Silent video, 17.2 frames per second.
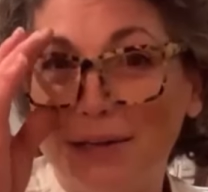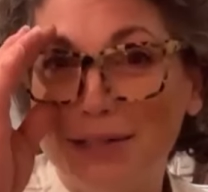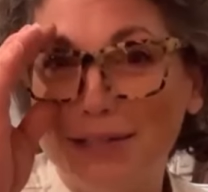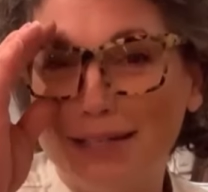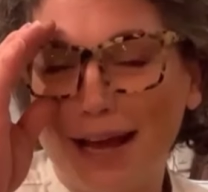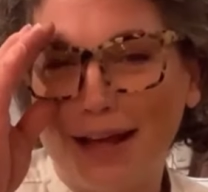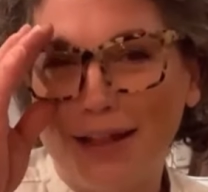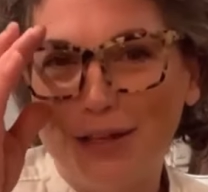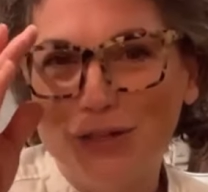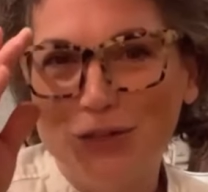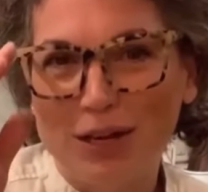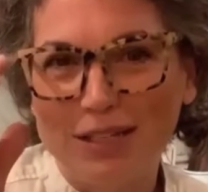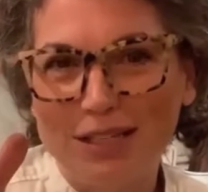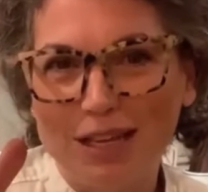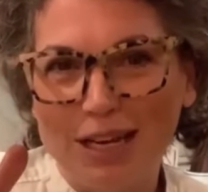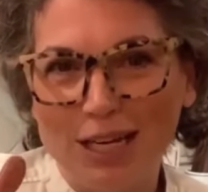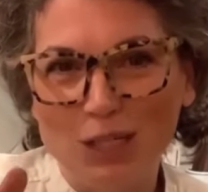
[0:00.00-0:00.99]
salad
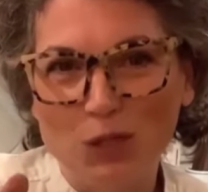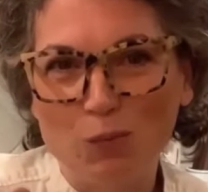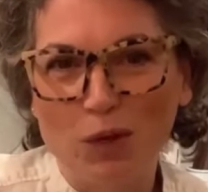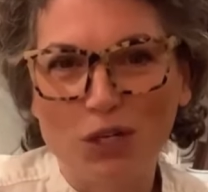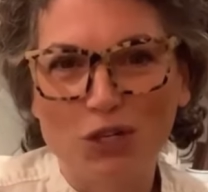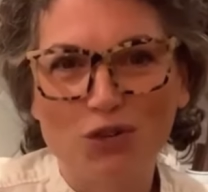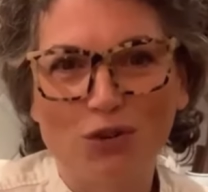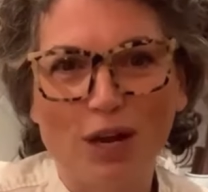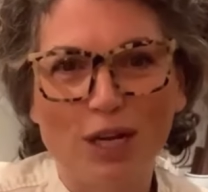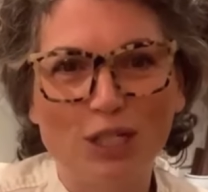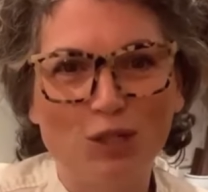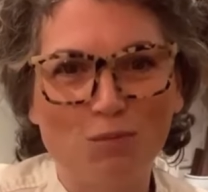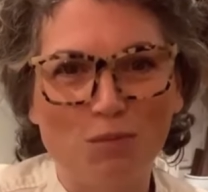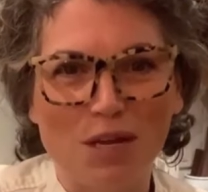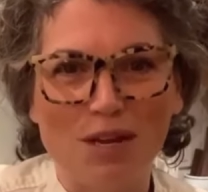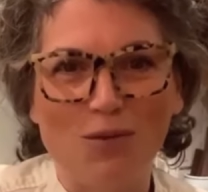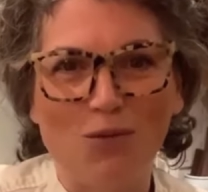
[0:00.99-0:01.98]
dressings, but trust
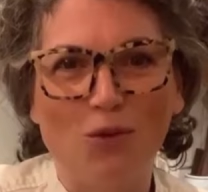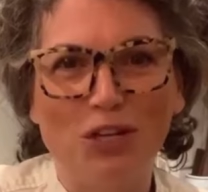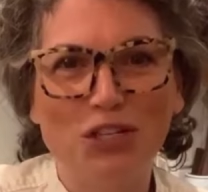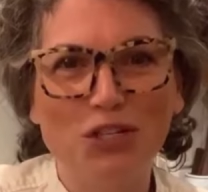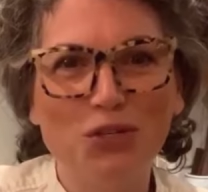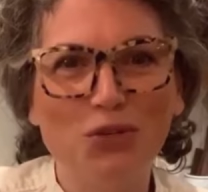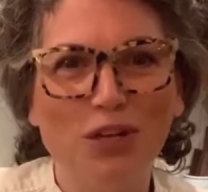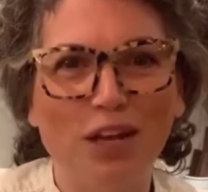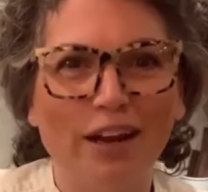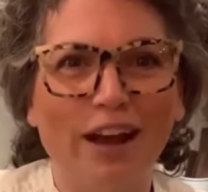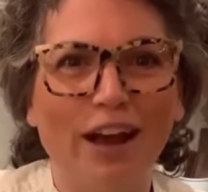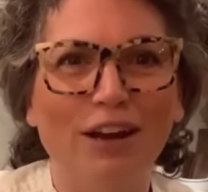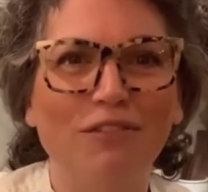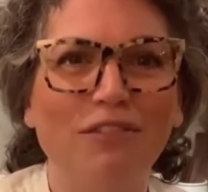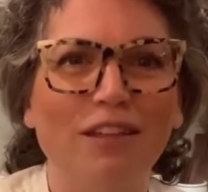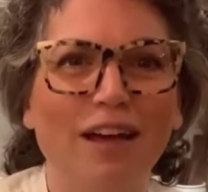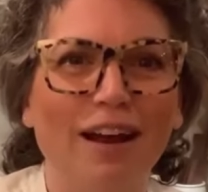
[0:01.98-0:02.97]
me, once you get out
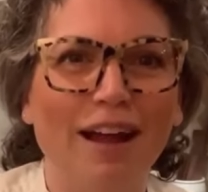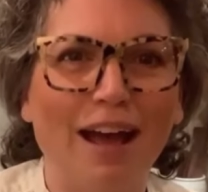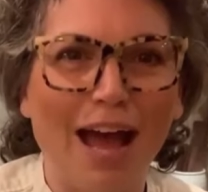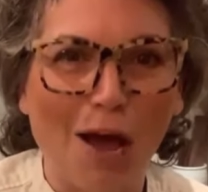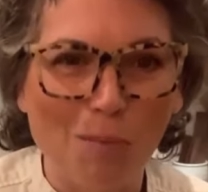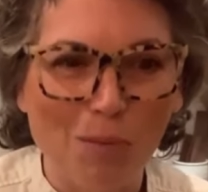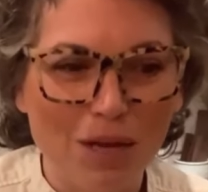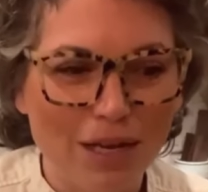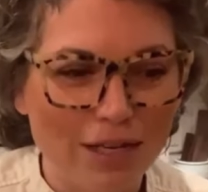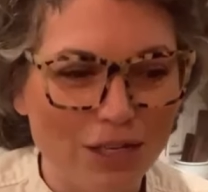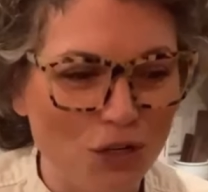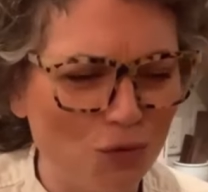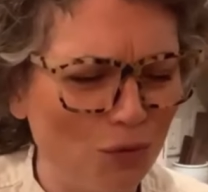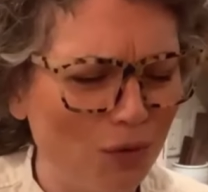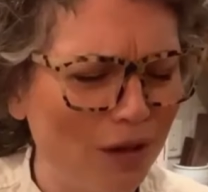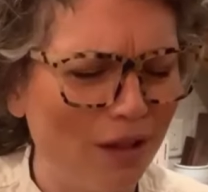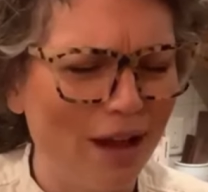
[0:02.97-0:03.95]
of that habit, you
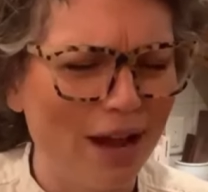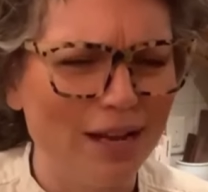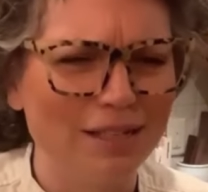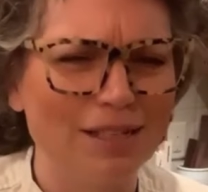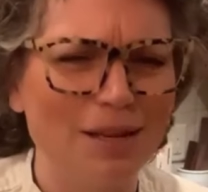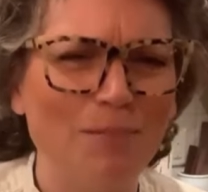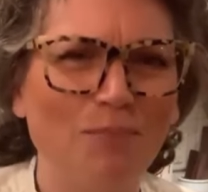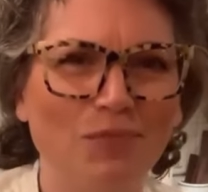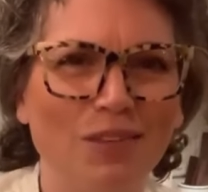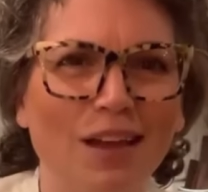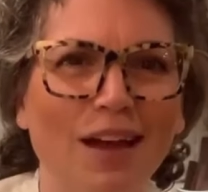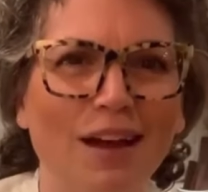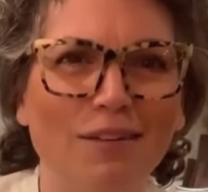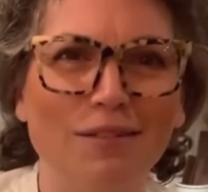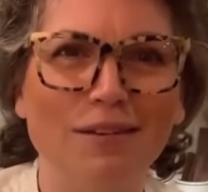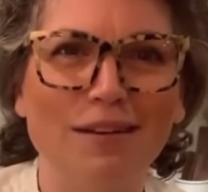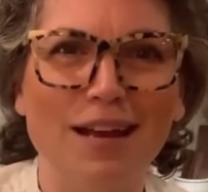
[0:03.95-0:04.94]
realize
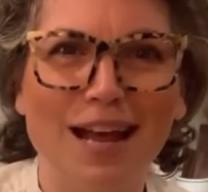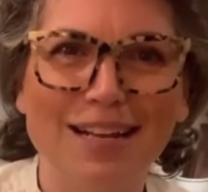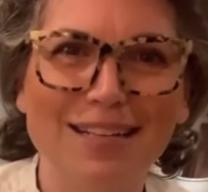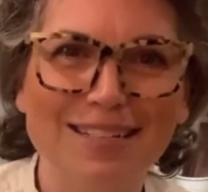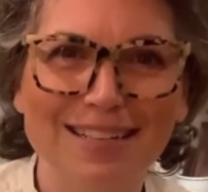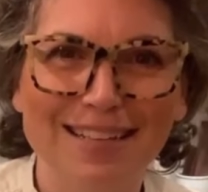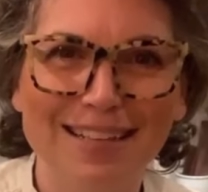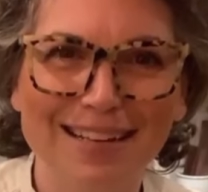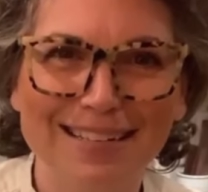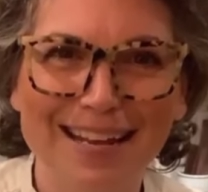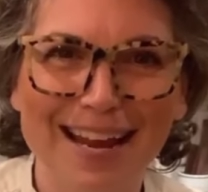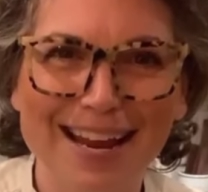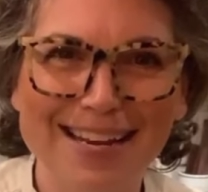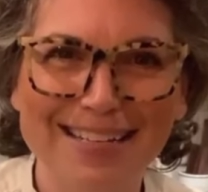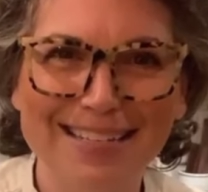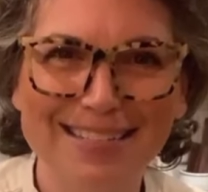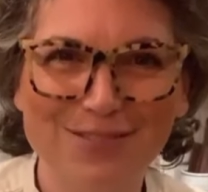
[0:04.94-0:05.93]
how nasty they
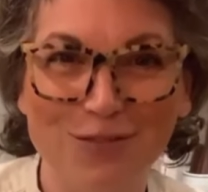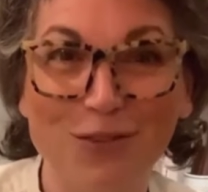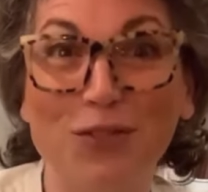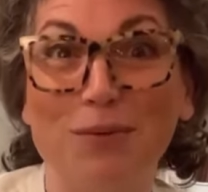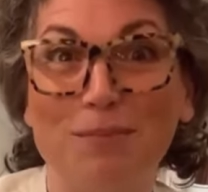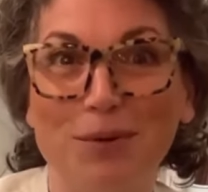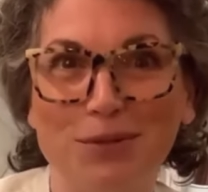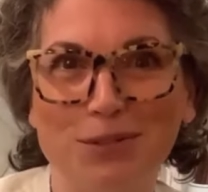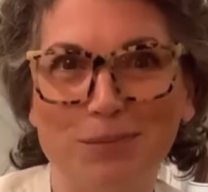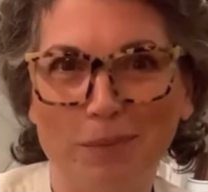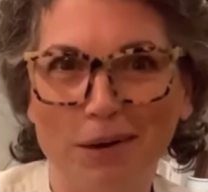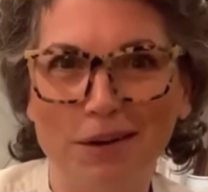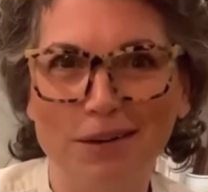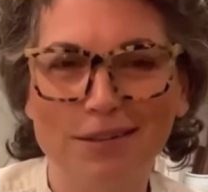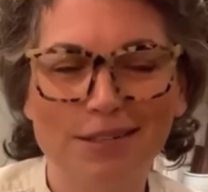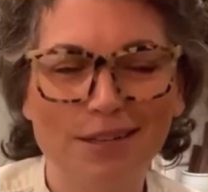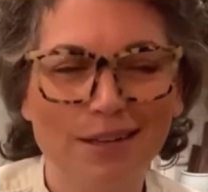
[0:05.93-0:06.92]
taste for the most
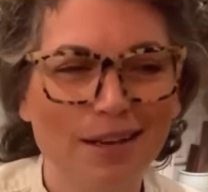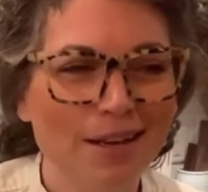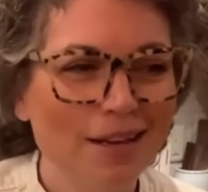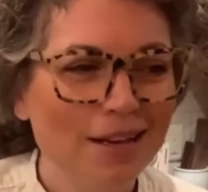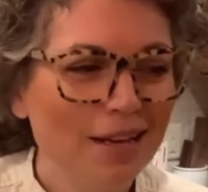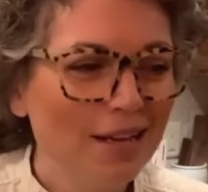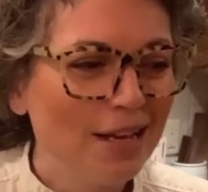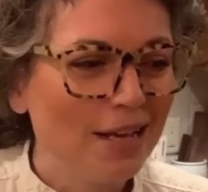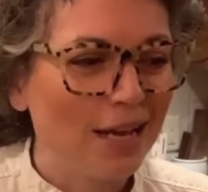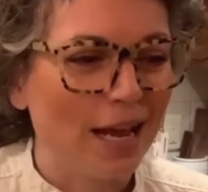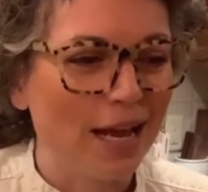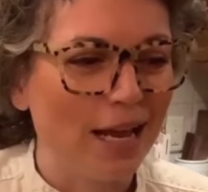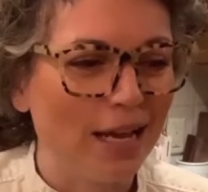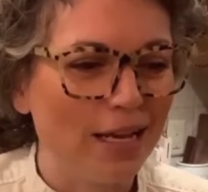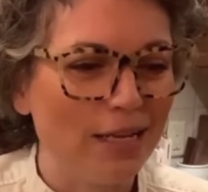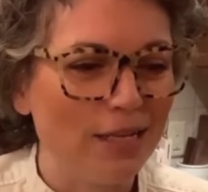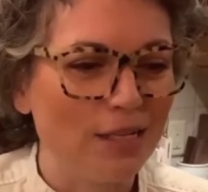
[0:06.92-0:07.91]
part,
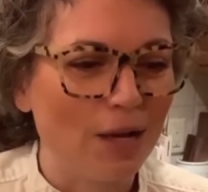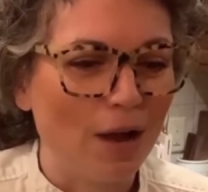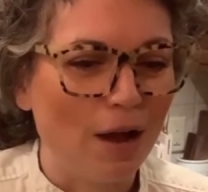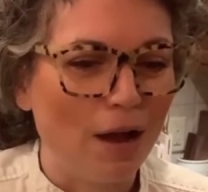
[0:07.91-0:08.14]
and